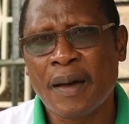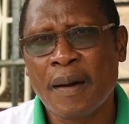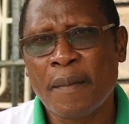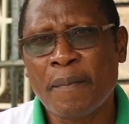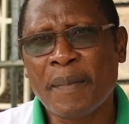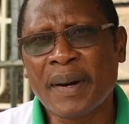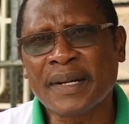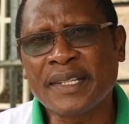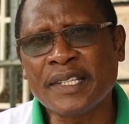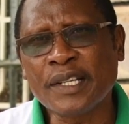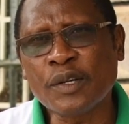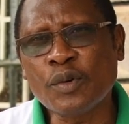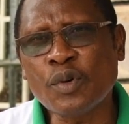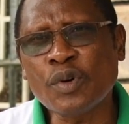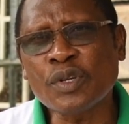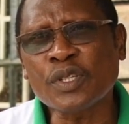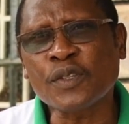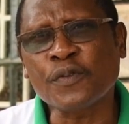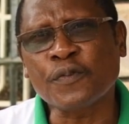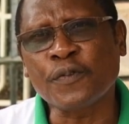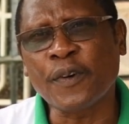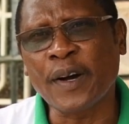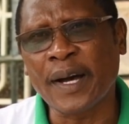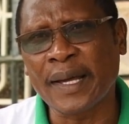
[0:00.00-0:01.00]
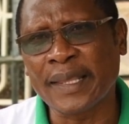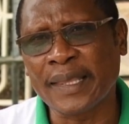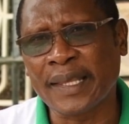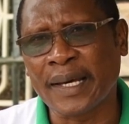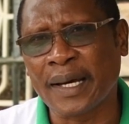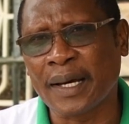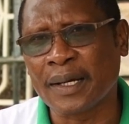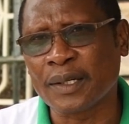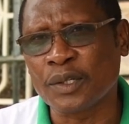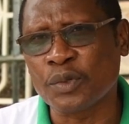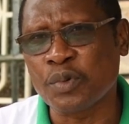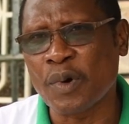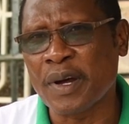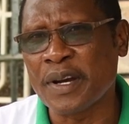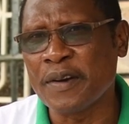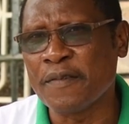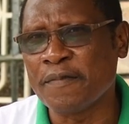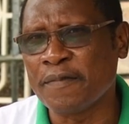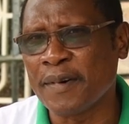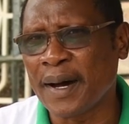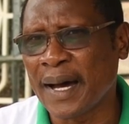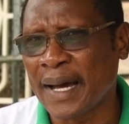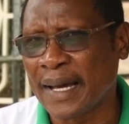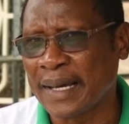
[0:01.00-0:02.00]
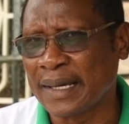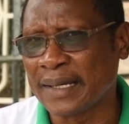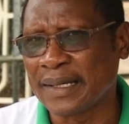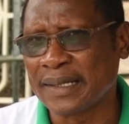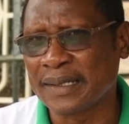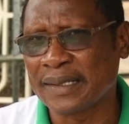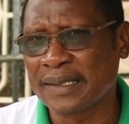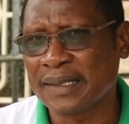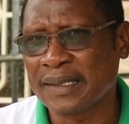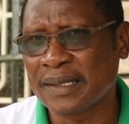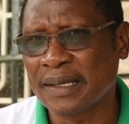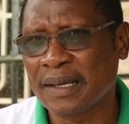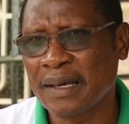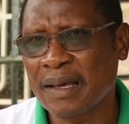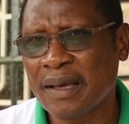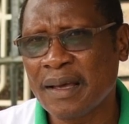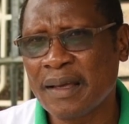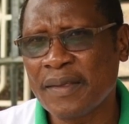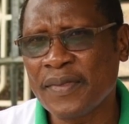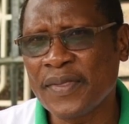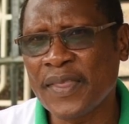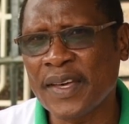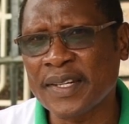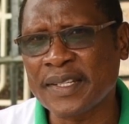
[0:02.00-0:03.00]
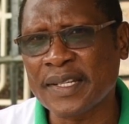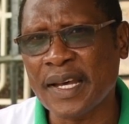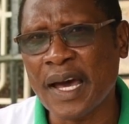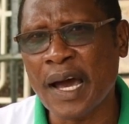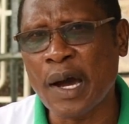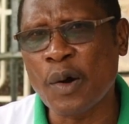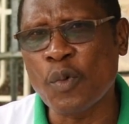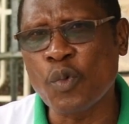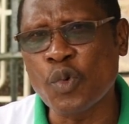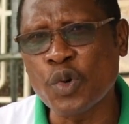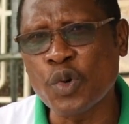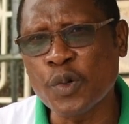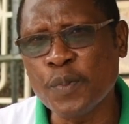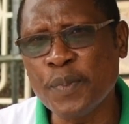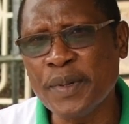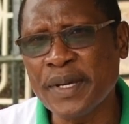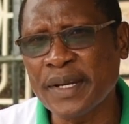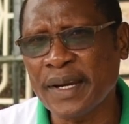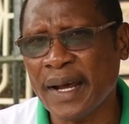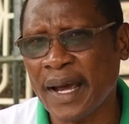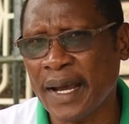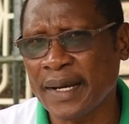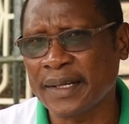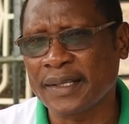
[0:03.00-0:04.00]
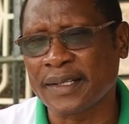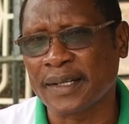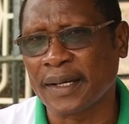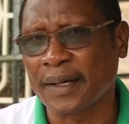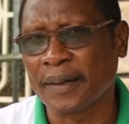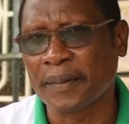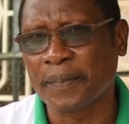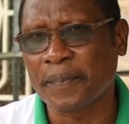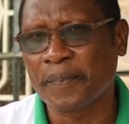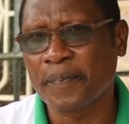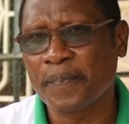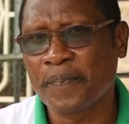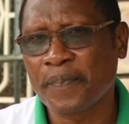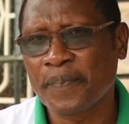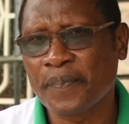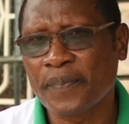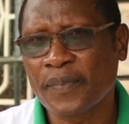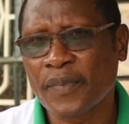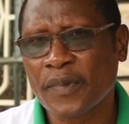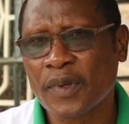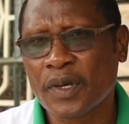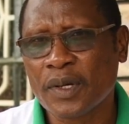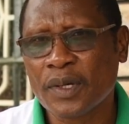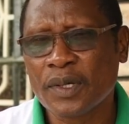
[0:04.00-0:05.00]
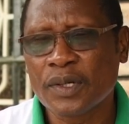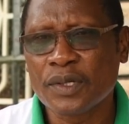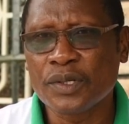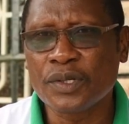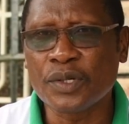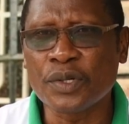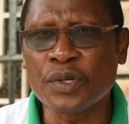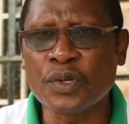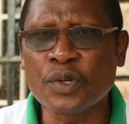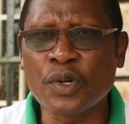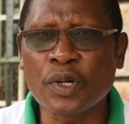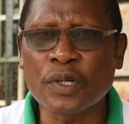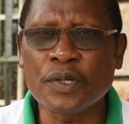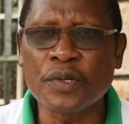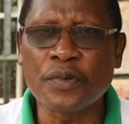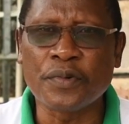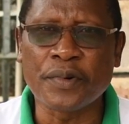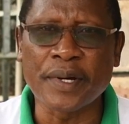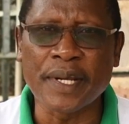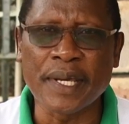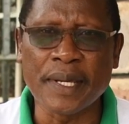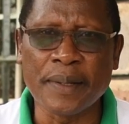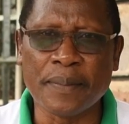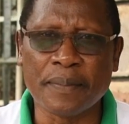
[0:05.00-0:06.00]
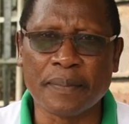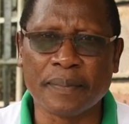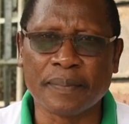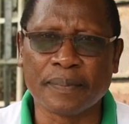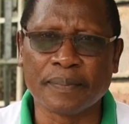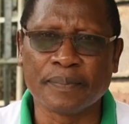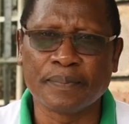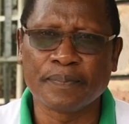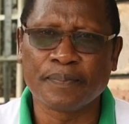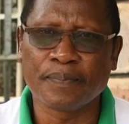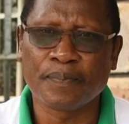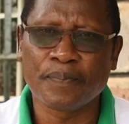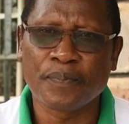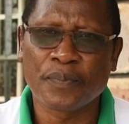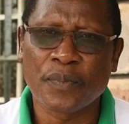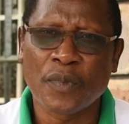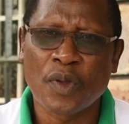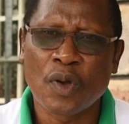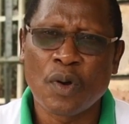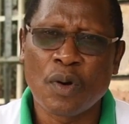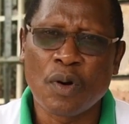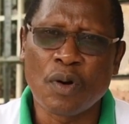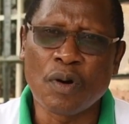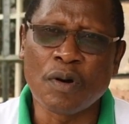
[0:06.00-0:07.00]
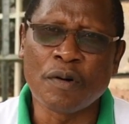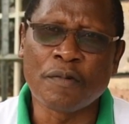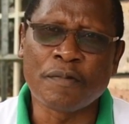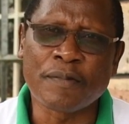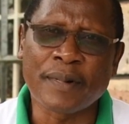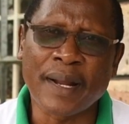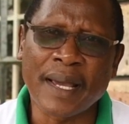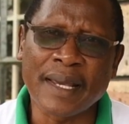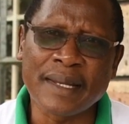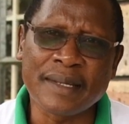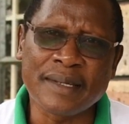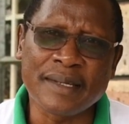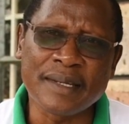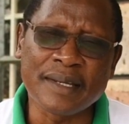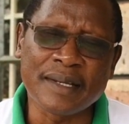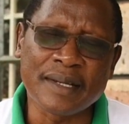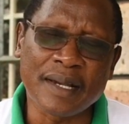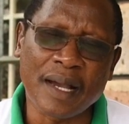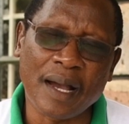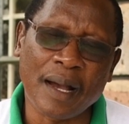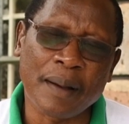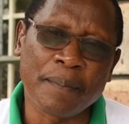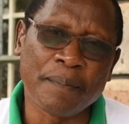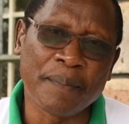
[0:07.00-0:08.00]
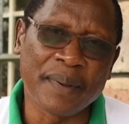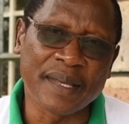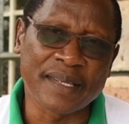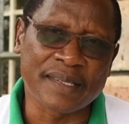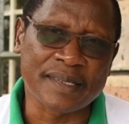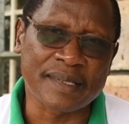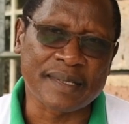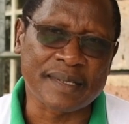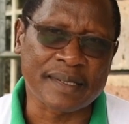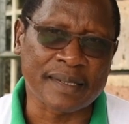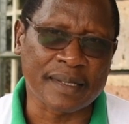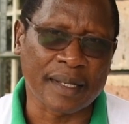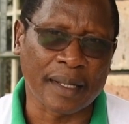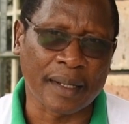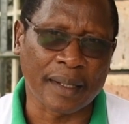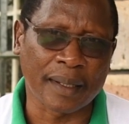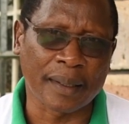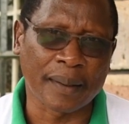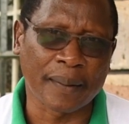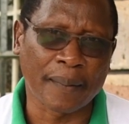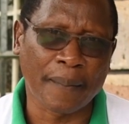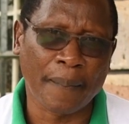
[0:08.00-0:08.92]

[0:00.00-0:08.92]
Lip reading: But he goes further to advise that a would-be writer should not dream of writing a bestseller.